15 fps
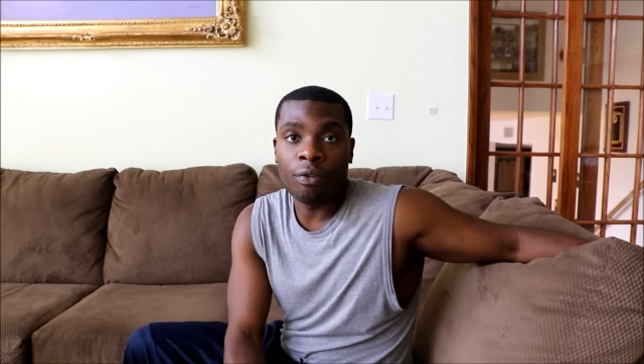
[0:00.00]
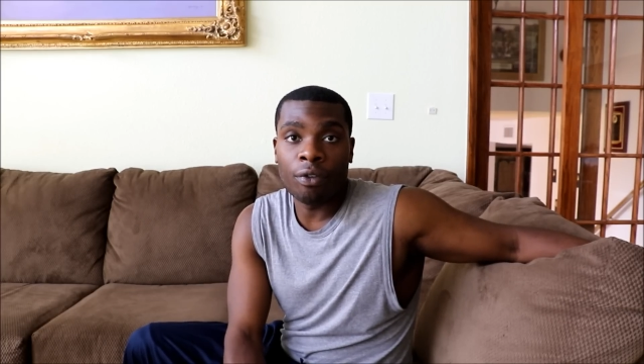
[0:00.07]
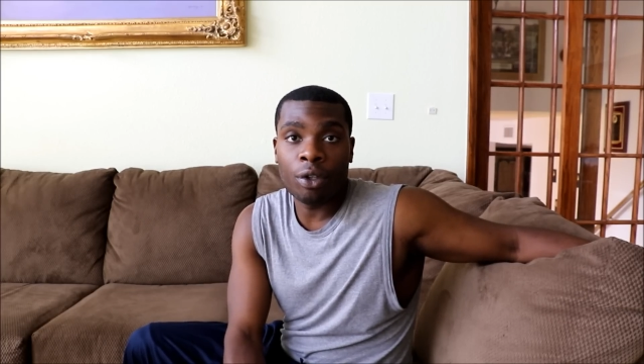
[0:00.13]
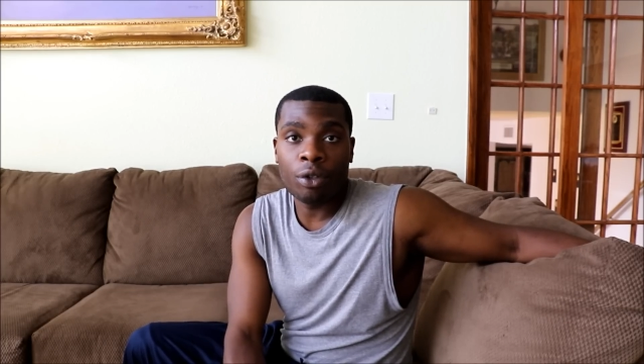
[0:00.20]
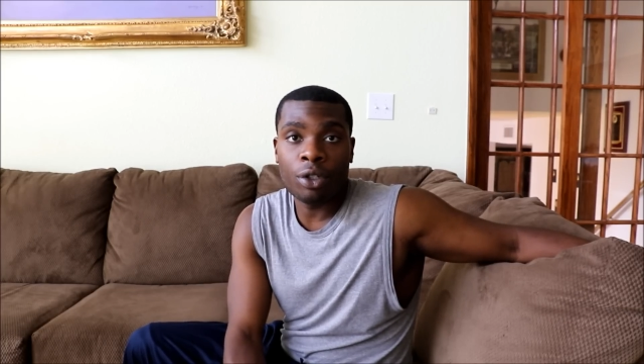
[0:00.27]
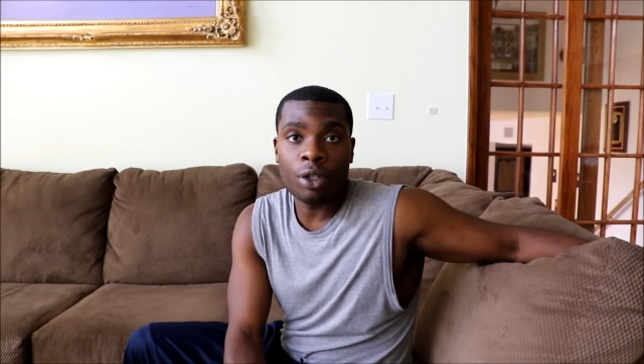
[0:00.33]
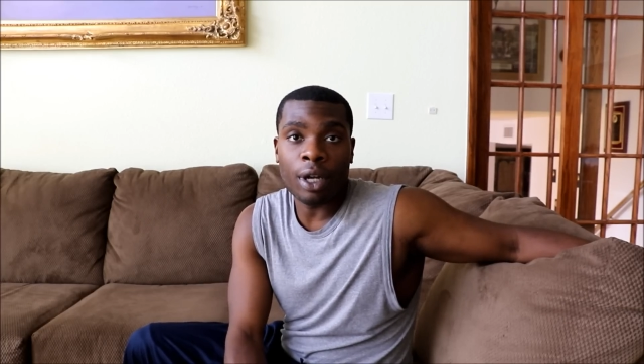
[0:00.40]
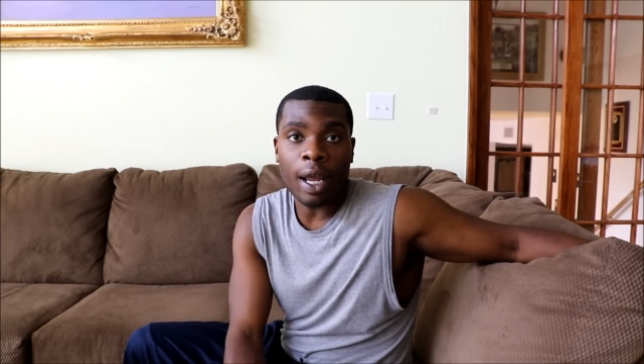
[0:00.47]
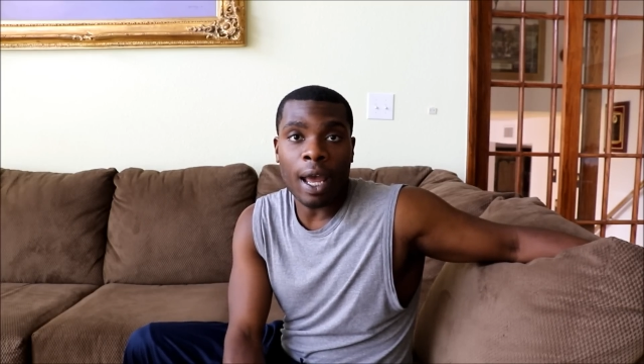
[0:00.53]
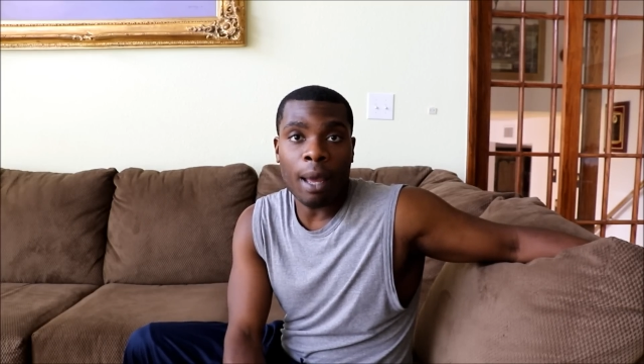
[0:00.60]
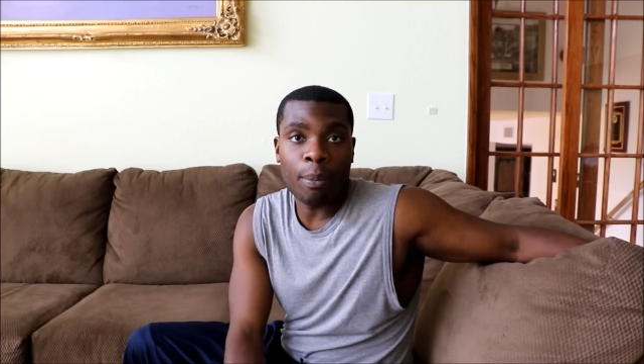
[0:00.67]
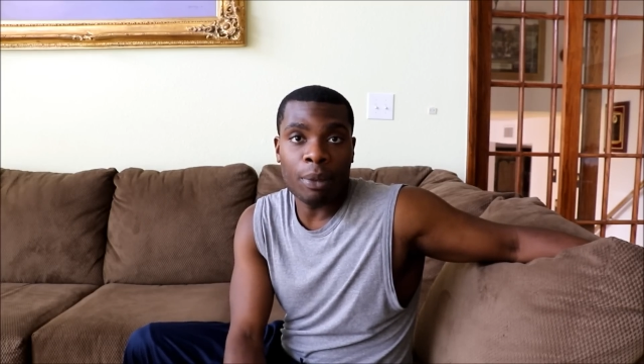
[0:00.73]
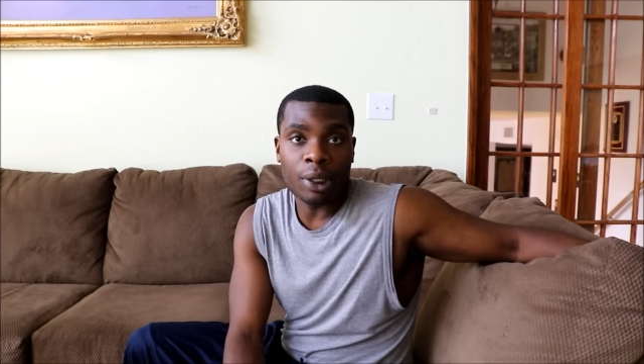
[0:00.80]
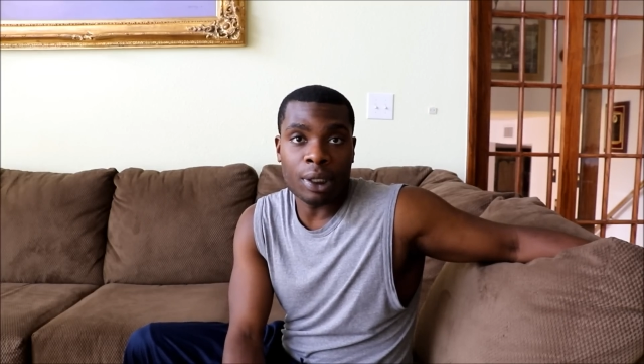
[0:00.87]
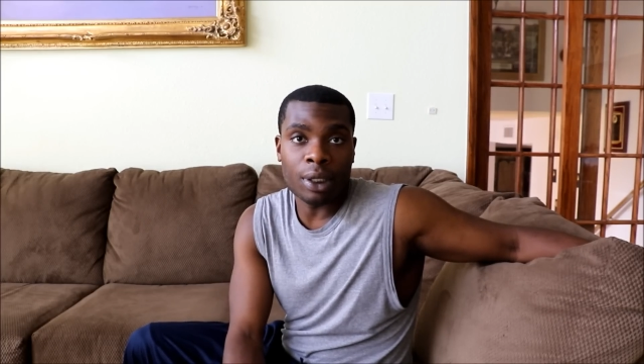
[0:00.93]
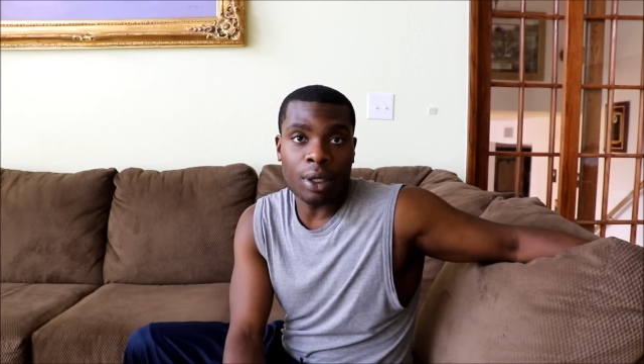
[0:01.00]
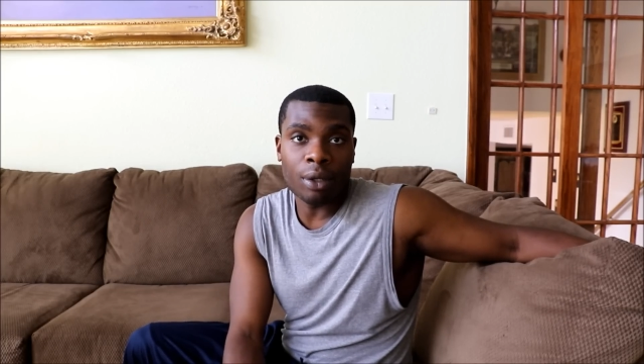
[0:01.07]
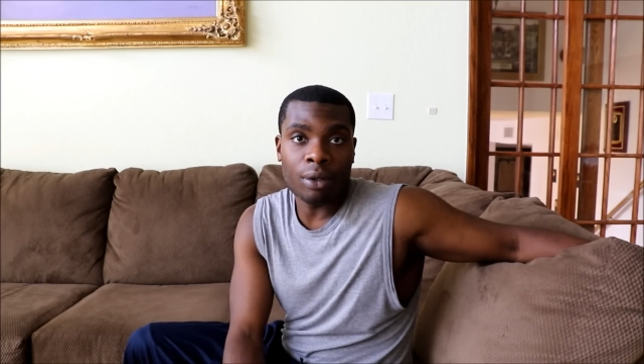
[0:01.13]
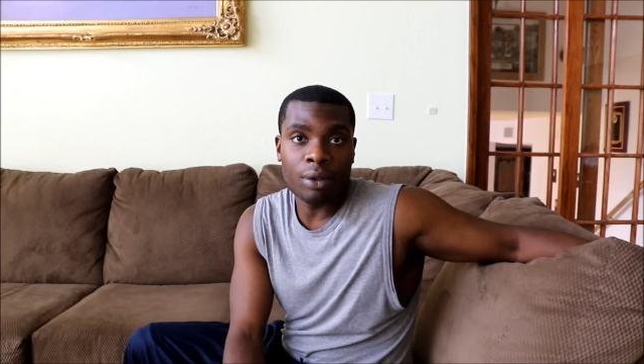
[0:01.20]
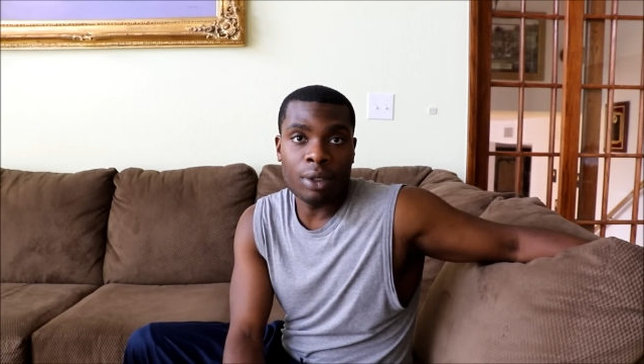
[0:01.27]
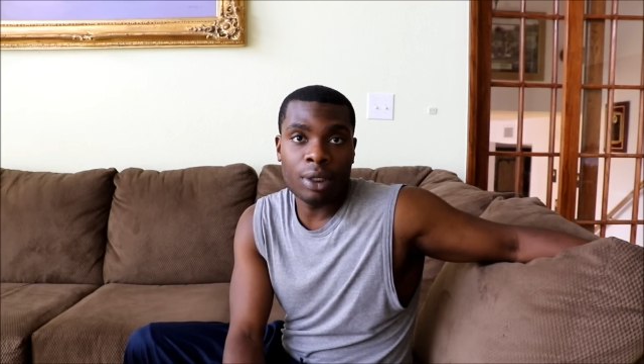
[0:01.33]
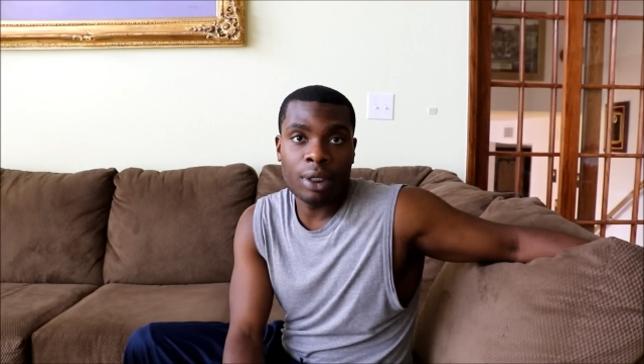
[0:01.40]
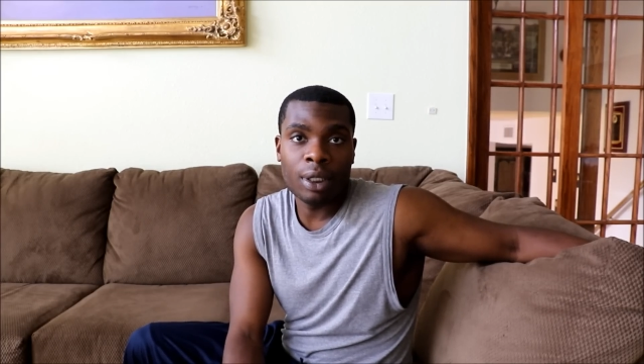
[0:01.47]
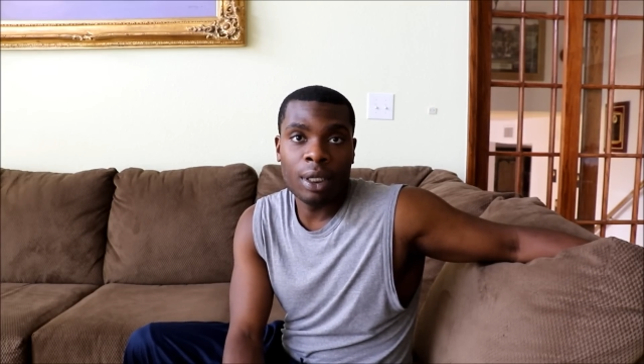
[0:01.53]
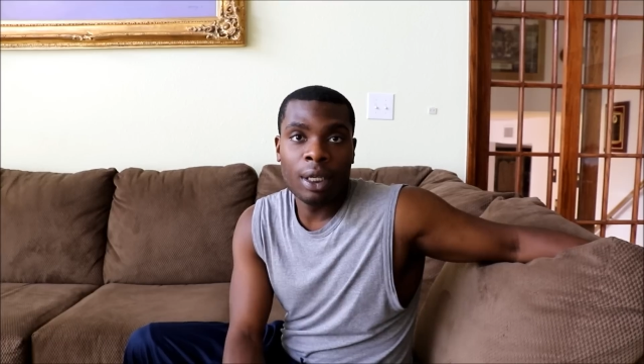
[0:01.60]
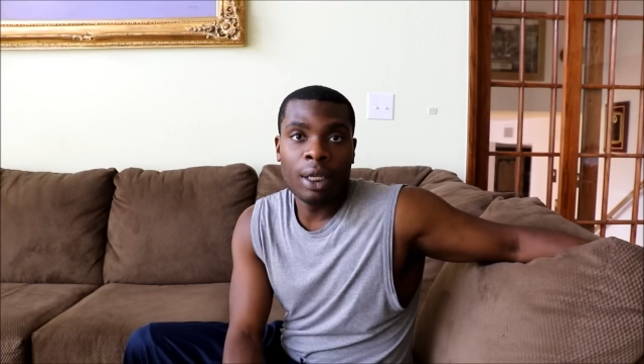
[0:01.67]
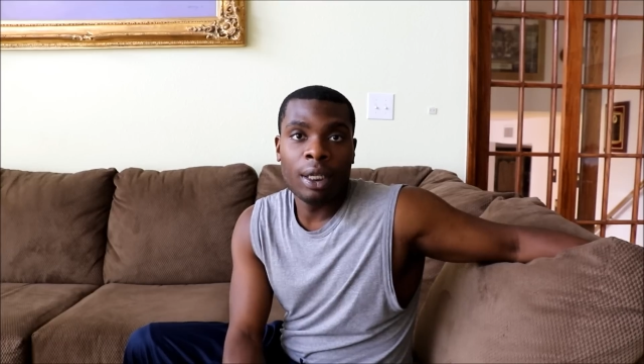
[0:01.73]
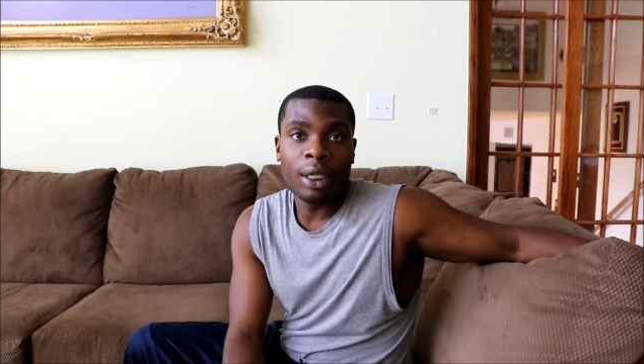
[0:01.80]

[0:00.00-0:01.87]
future episodes.